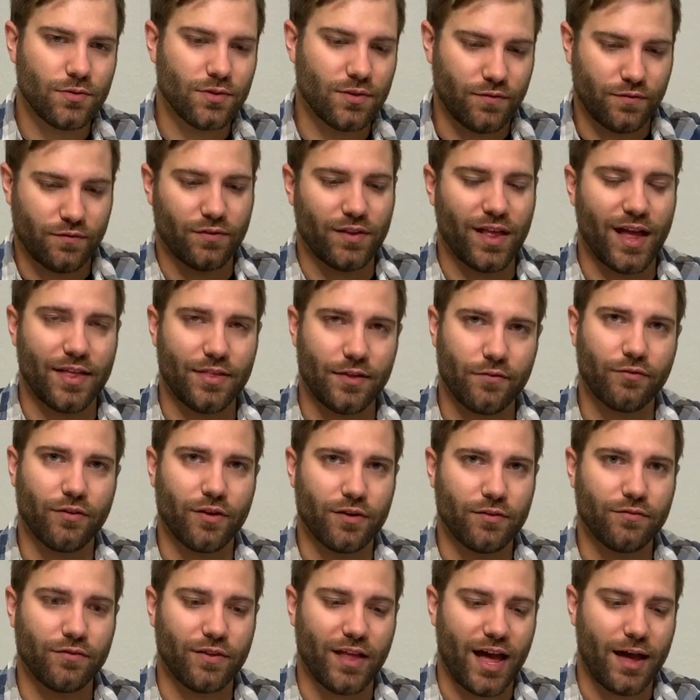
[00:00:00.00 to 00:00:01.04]
the
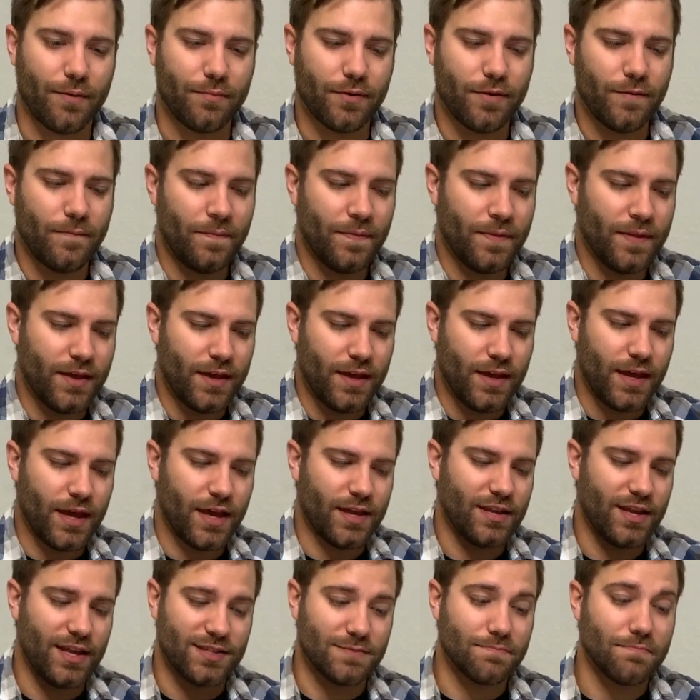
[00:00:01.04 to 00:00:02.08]
front flap.
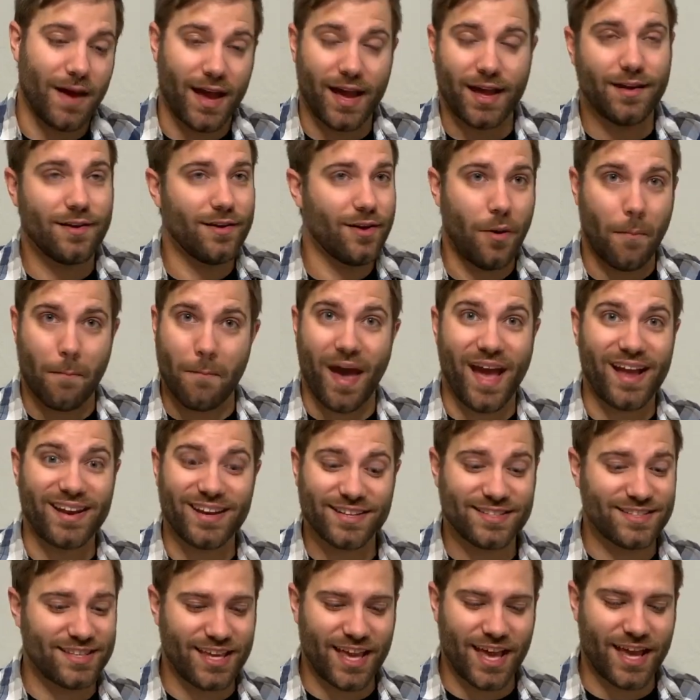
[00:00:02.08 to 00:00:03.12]
It's
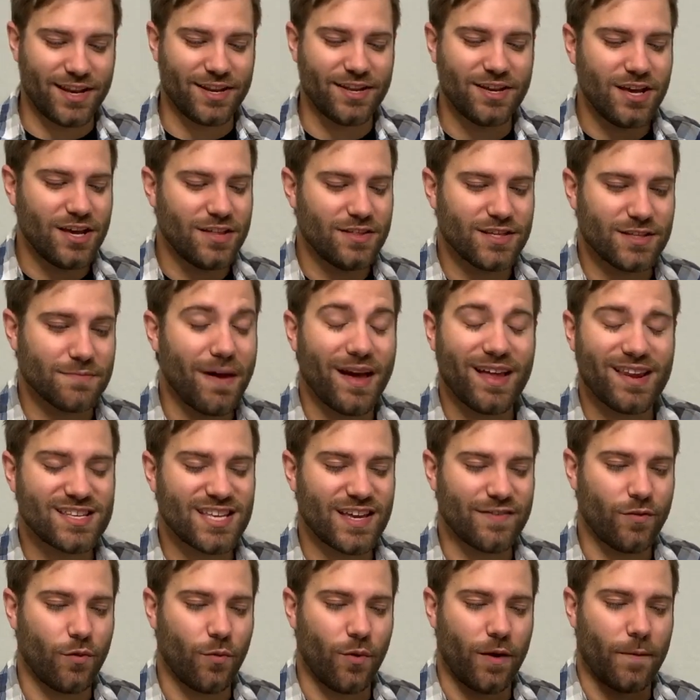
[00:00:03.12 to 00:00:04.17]
magnets again. There's magnets
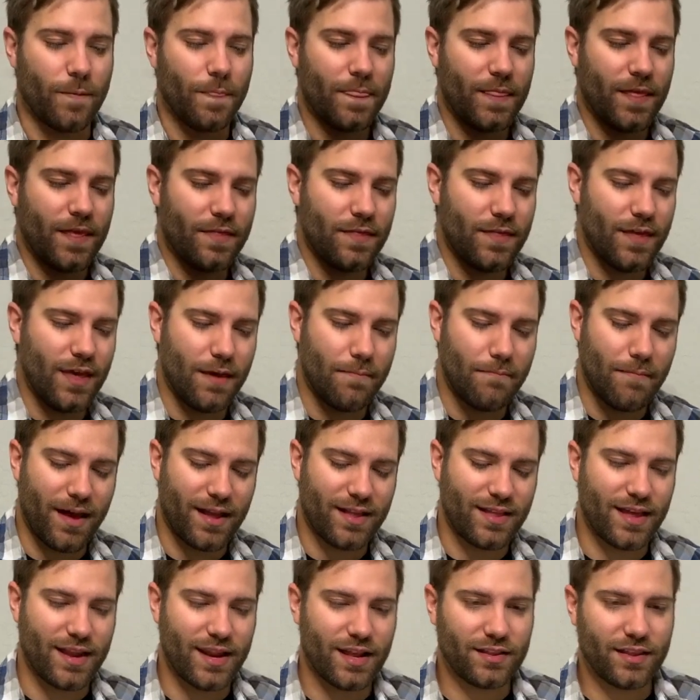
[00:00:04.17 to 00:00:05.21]
everywhere. It
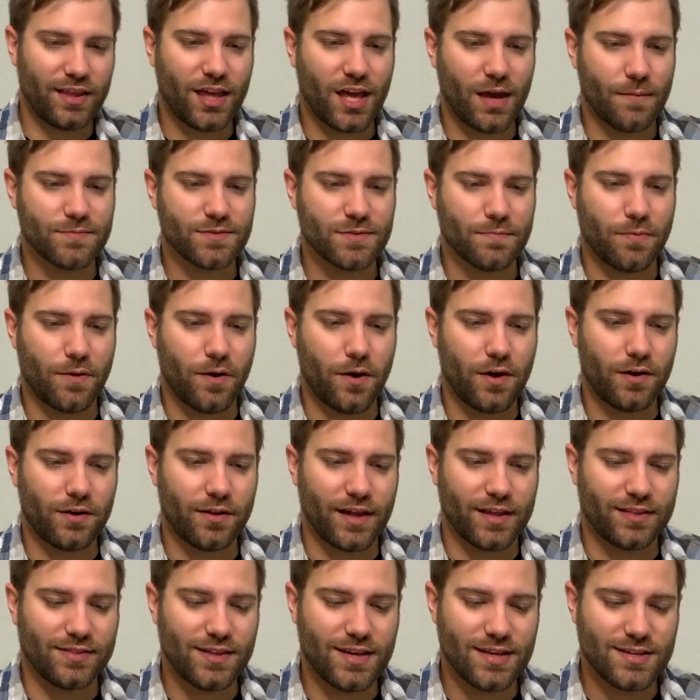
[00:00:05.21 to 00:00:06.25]
magnetically comes apart
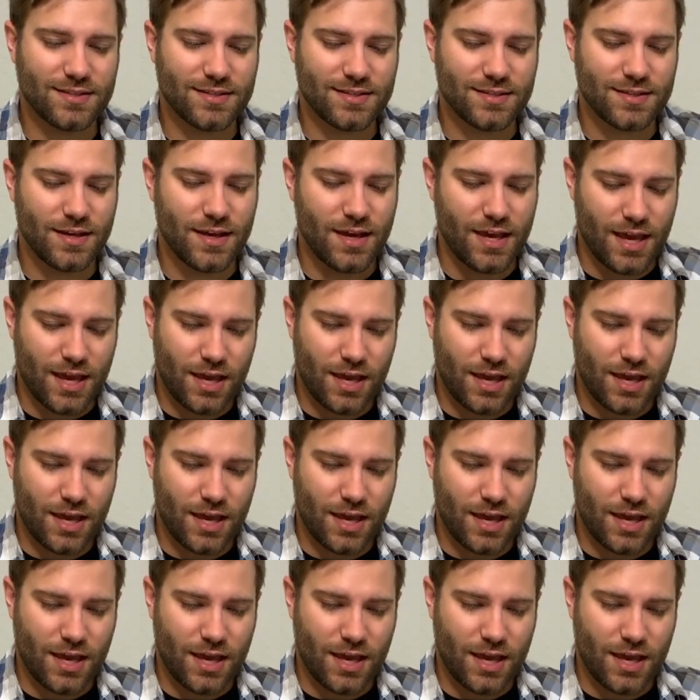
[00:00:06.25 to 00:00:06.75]
like this.